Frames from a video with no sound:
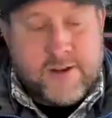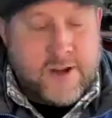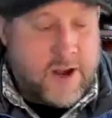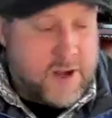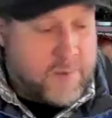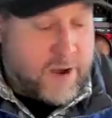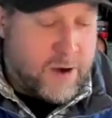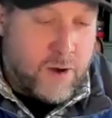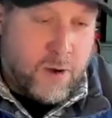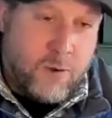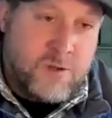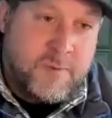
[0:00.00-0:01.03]
talked about our
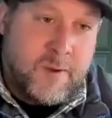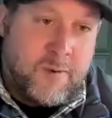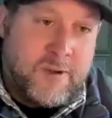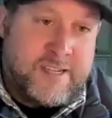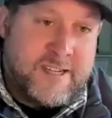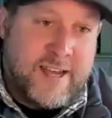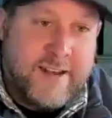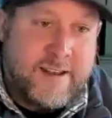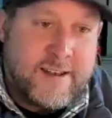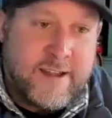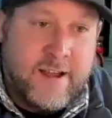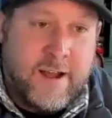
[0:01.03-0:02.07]
goals. I mean, we set
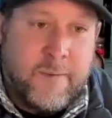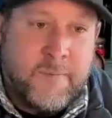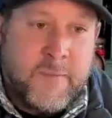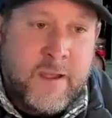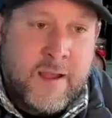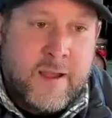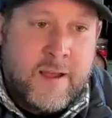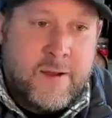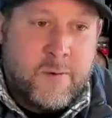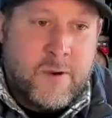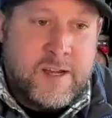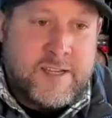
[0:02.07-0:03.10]
a
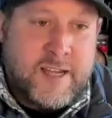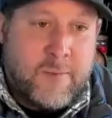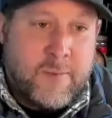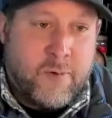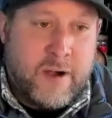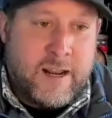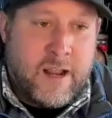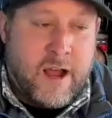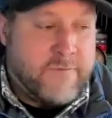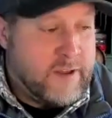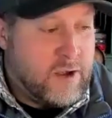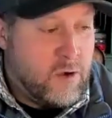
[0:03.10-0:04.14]
pretty
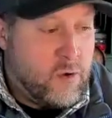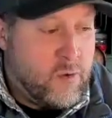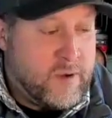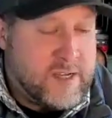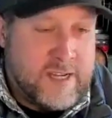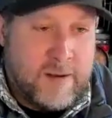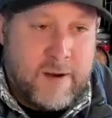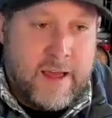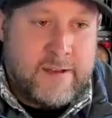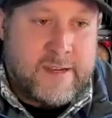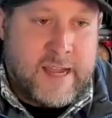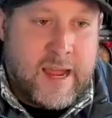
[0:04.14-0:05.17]
lofty goal. And we said
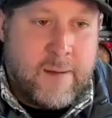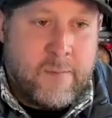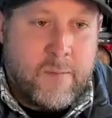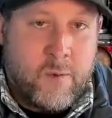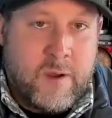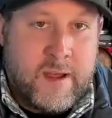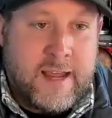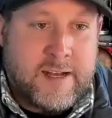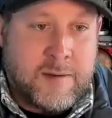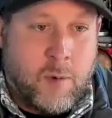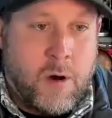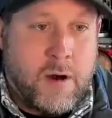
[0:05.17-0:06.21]
by the time we
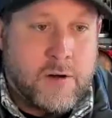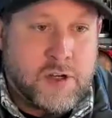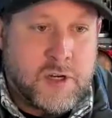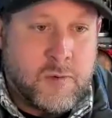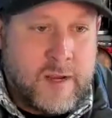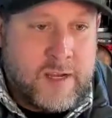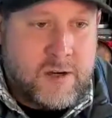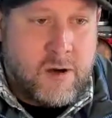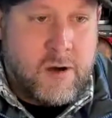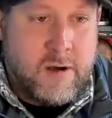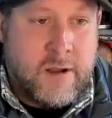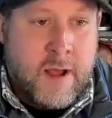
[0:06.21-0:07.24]
get to March and we
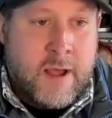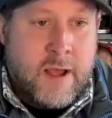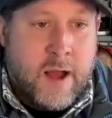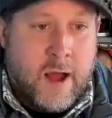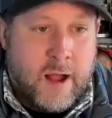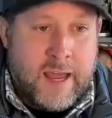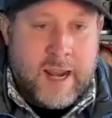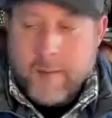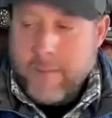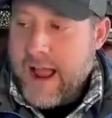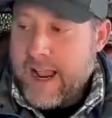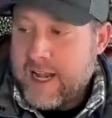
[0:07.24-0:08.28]
start
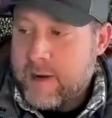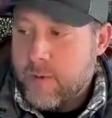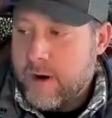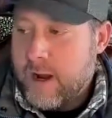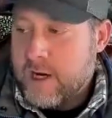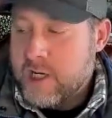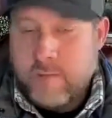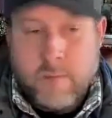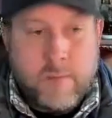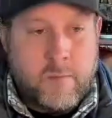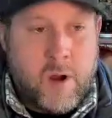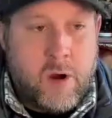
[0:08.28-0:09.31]
getting back into
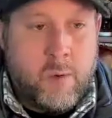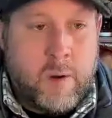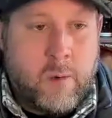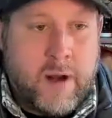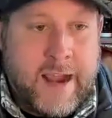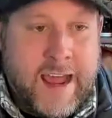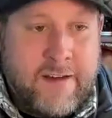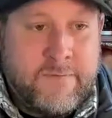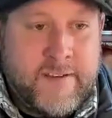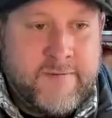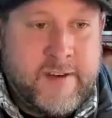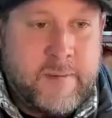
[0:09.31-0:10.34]
production mode, we want to
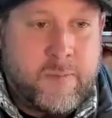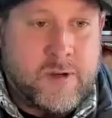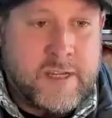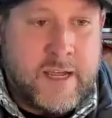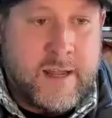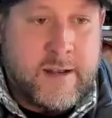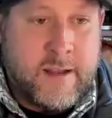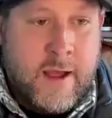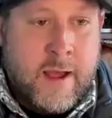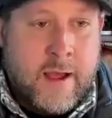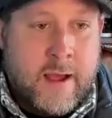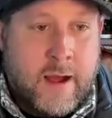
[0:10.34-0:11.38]
have 50%
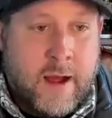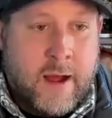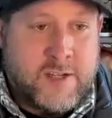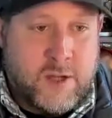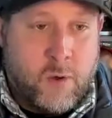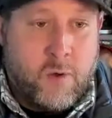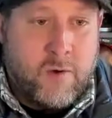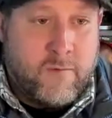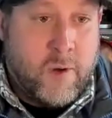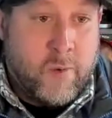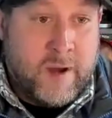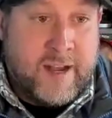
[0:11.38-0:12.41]
sold
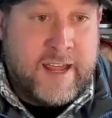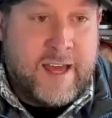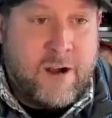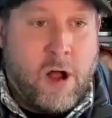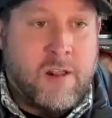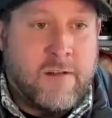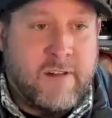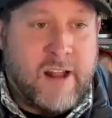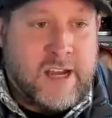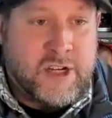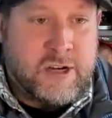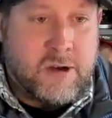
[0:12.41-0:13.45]
of what we did all of
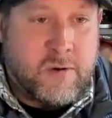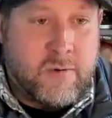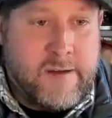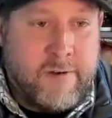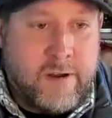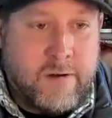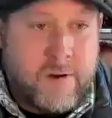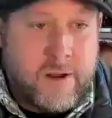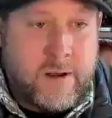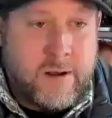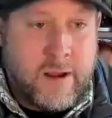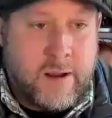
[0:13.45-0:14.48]
last year in revenue.
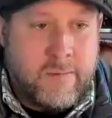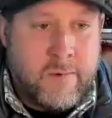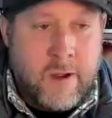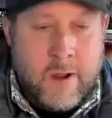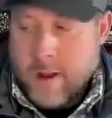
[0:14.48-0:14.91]
And